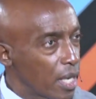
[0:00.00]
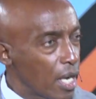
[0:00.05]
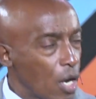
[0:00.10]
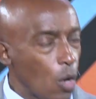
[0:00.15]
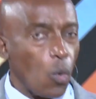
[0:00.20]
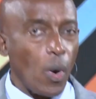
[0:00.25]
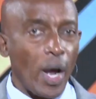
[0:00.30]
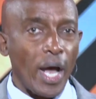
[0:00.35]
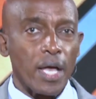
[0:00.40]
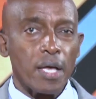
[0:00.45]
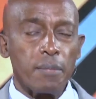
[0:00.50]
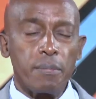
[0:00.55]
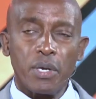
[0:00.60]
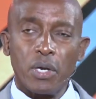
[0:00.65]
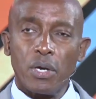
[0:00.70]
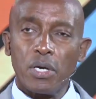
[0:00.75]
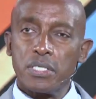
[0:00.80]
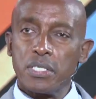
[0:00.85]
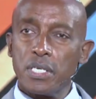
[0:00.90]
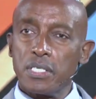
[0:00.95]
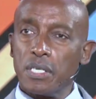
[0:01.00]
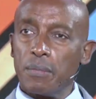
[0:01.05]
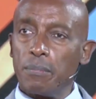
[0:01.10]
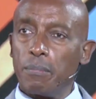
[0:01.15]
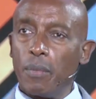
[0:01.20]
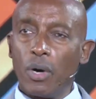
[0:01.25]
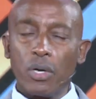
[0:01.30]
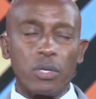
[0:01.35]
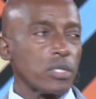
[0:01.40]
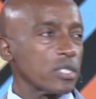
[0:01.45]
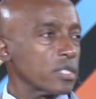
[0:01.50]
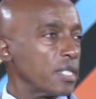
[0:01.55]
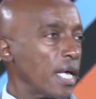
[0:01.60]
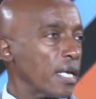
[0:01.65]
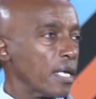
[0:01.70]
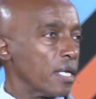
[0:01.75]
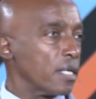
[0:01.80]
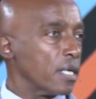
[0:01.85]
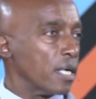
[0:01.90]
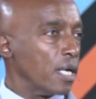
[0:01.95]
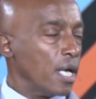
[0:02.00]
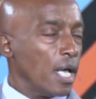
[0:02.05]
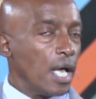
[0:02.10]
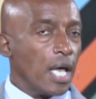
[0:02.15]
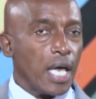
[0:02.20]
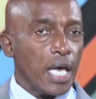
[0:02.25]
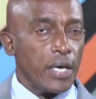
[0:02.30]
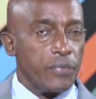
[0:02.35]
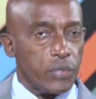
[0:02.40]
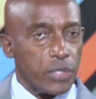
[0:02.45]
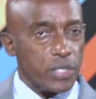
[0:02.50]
Why? Because there's a moral standard. If you